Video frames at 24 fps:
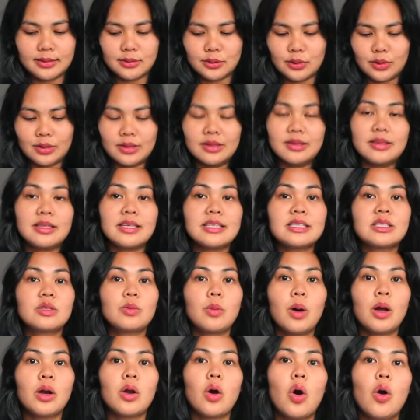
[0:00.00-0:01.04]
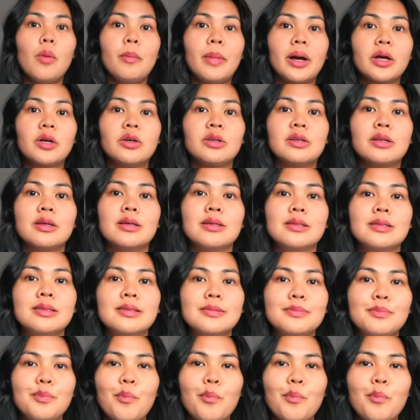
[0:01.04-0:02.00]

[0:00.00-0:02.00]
So this one, oh my goodness.